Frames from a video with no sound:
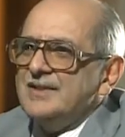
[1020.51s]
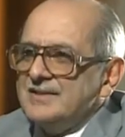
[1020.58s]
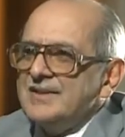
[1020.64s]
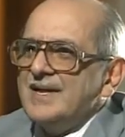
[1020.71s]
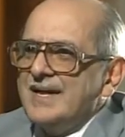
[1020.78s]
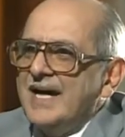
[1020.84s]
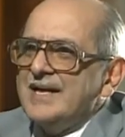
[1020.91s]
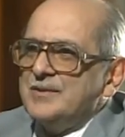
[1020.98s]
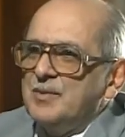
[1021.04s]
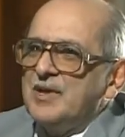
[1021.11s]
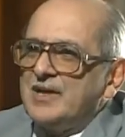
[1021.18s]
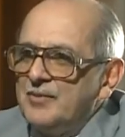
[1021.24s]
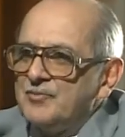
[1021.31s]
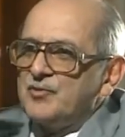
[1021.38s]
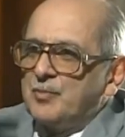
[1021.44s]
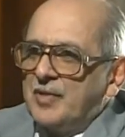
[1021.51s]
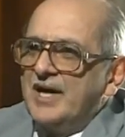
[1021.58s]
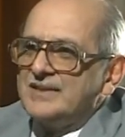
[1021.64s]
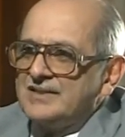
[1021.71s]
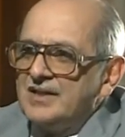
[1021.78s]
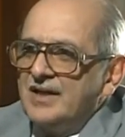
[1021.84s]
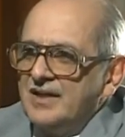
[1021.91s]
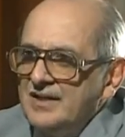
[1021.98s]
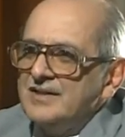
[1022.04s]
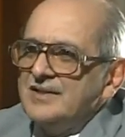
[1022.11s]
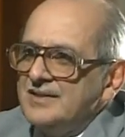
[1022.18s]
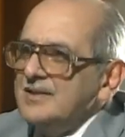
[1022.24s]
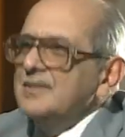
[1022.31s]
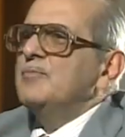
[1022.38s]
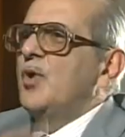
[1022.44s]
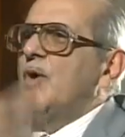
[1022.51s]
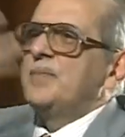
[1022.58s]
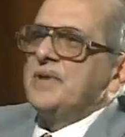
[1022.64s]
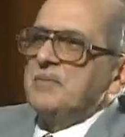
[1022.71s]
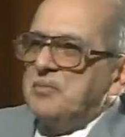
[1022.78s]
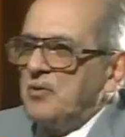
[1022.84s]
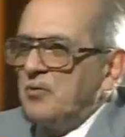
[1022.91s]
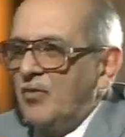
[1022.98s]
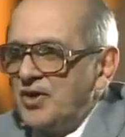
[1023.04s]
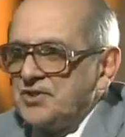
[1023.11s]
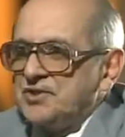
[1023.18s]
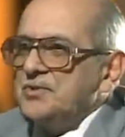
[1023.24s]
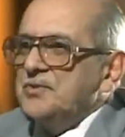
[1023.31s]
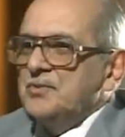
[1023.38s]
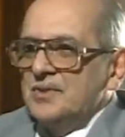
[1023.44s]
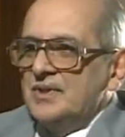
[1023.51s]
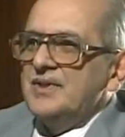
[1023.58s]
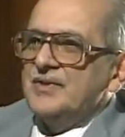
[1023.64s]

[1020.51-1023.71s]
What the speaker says: the light becomes brighter. More people watch you.